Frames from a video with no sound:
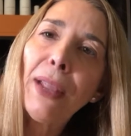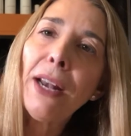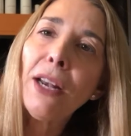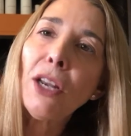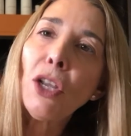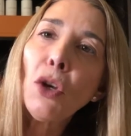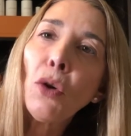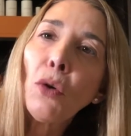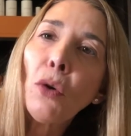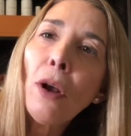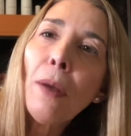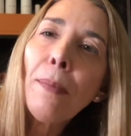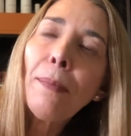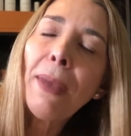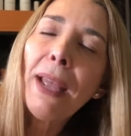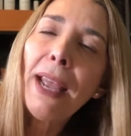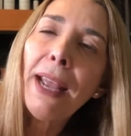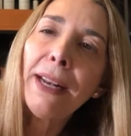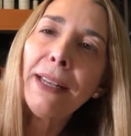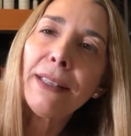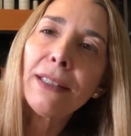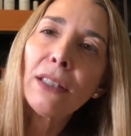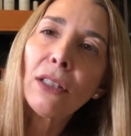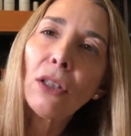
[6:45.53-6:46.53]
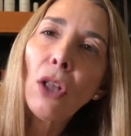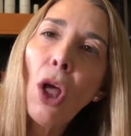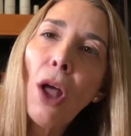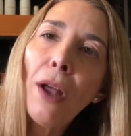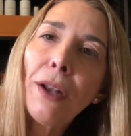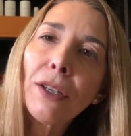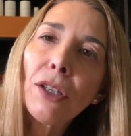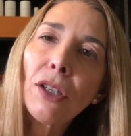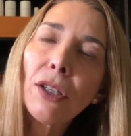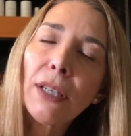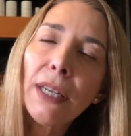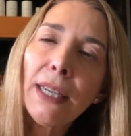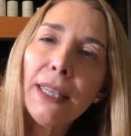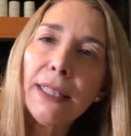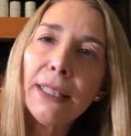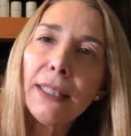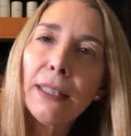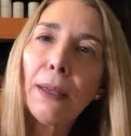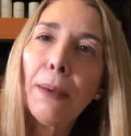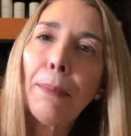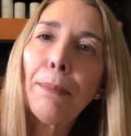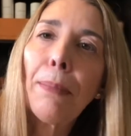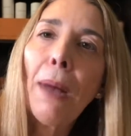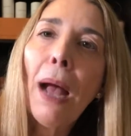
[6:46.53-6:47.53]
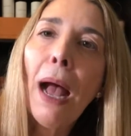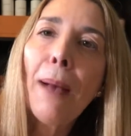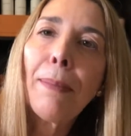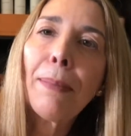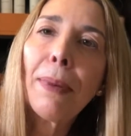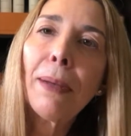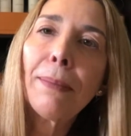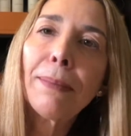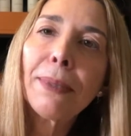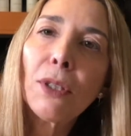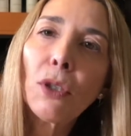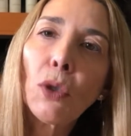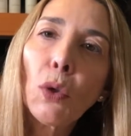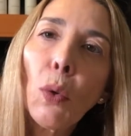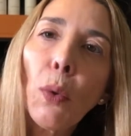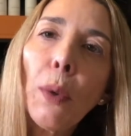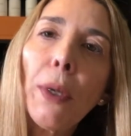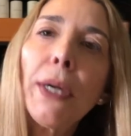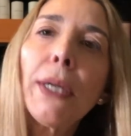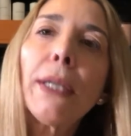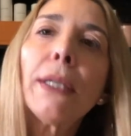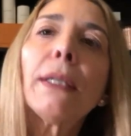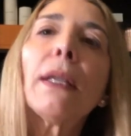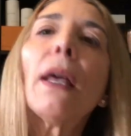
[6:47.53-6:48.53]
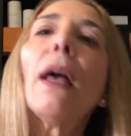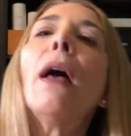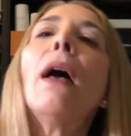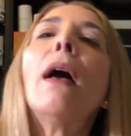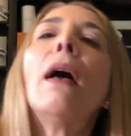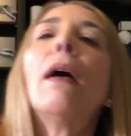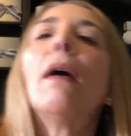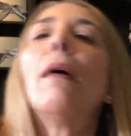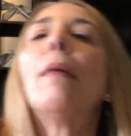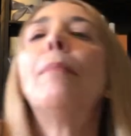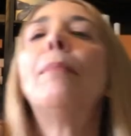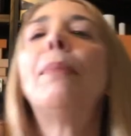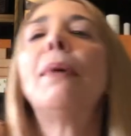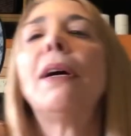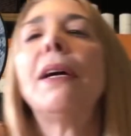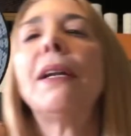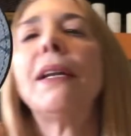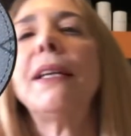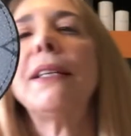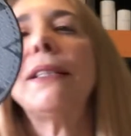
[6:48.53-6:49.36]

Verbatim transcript: in Europe and it's launched in some pop-up stores but